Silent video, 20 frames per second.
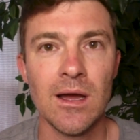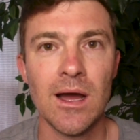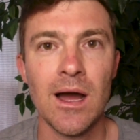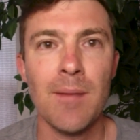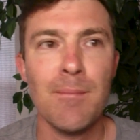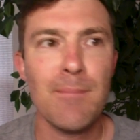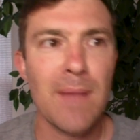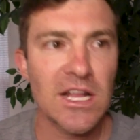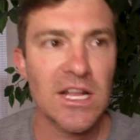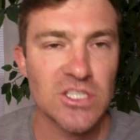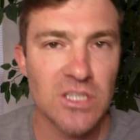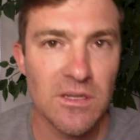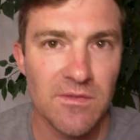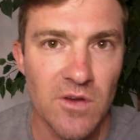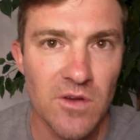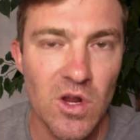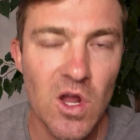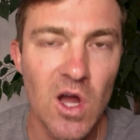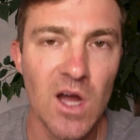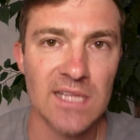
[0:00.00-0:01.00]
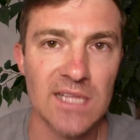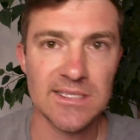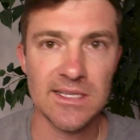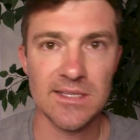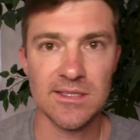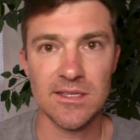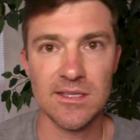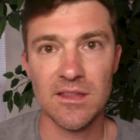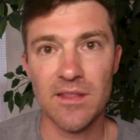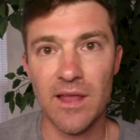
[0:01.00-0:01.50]
Imagine if your
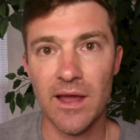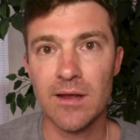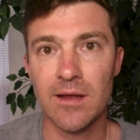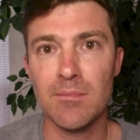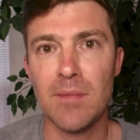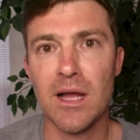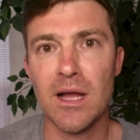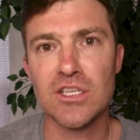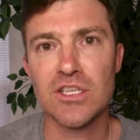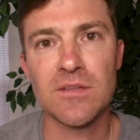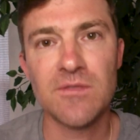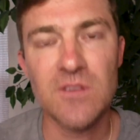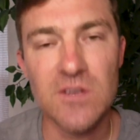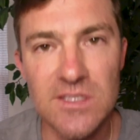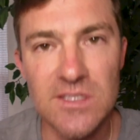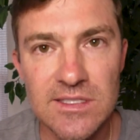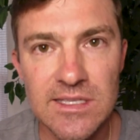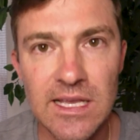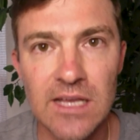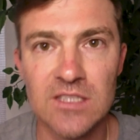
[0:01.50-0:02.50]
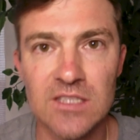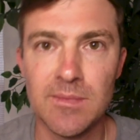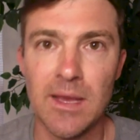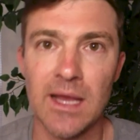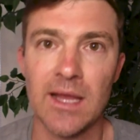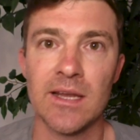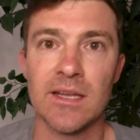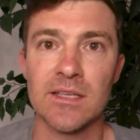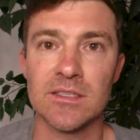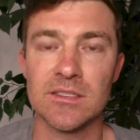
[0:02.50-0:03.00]
content did that. Imagine if your sales
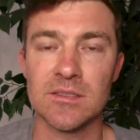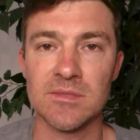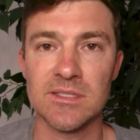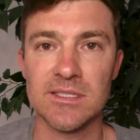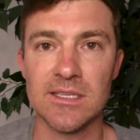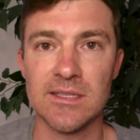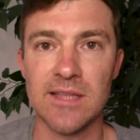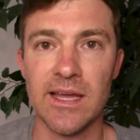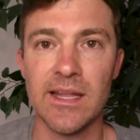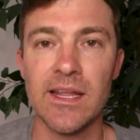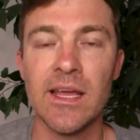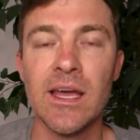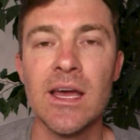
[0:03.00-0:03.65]
mechanisms did that.